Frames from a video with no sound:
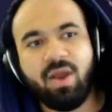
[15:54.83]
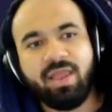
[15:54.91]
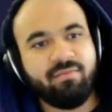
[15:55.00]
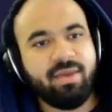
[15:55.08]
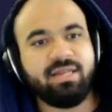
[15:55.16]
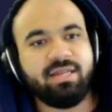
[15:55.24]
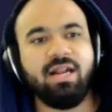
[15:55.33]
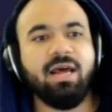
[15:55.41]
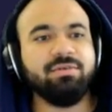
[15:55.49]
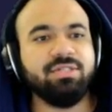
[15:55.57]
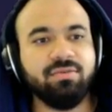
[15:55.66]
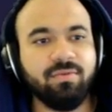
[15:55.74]
why even make it an
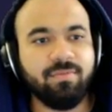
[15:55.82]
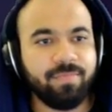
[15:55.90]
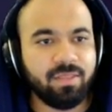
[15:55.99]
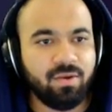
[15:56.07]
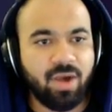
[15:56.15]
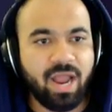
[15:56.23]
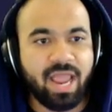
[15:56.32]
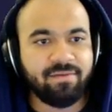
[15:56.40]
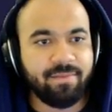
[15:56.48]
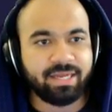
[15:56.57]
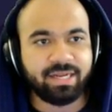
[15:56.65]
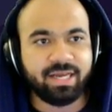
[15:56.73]
option? Why
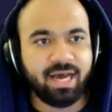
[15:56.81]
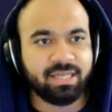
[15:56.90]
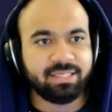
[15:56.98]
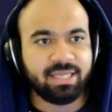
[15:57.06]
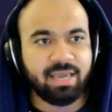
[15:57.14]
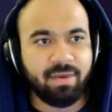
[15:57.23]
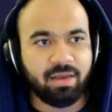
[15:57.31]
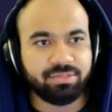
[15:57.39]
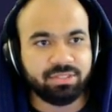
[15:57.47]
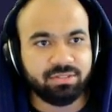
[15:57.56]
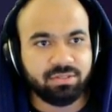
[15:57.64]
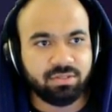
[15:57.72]
even make it a goddamn
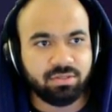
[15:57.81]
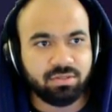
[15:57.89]
option?